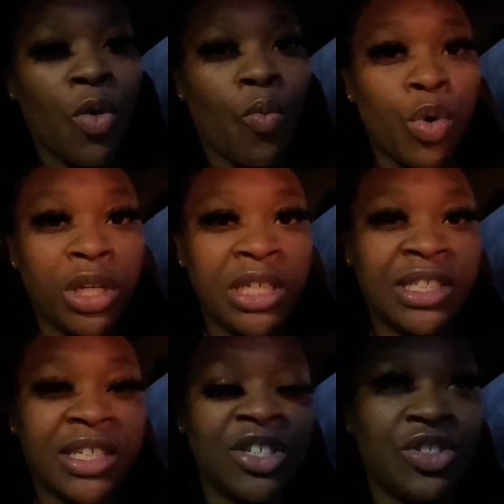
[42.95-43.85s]
wanting
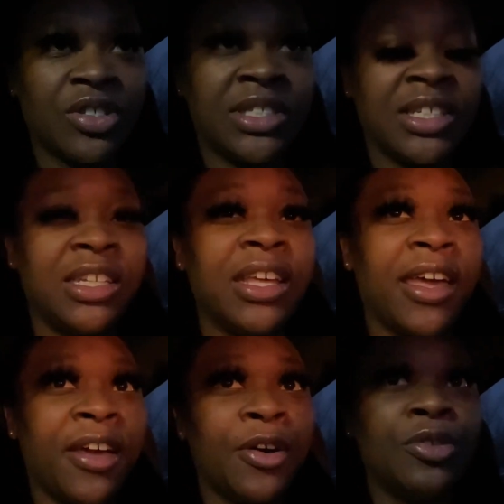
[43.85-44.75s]
to get your
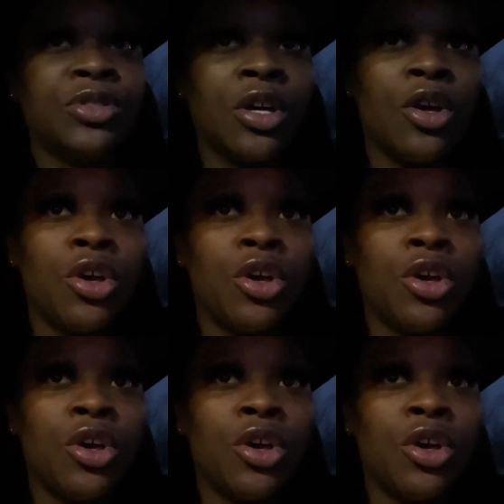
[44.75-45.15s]
CDLs.